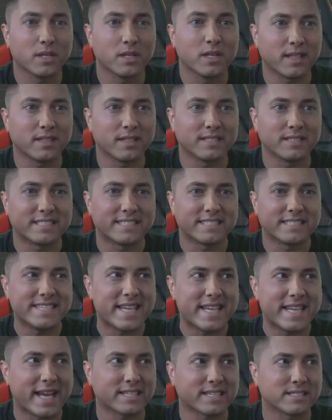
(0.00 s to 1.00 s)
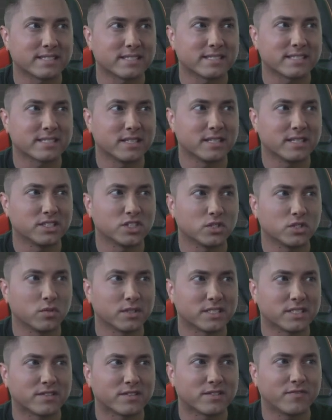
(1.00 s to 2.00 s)
the Z axis, until
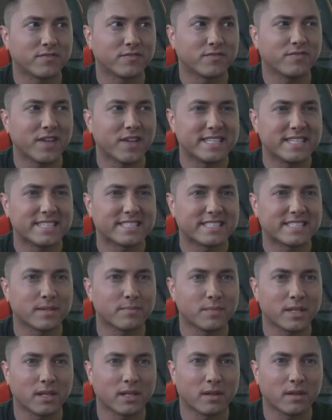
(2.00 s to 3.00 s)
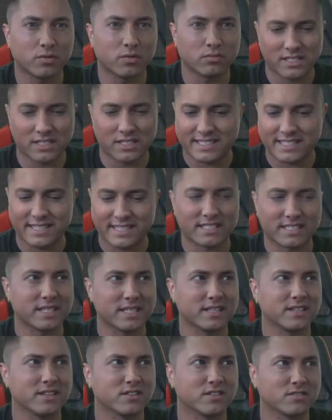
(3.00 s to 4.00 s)
it's facing me, and I'll put 60 in here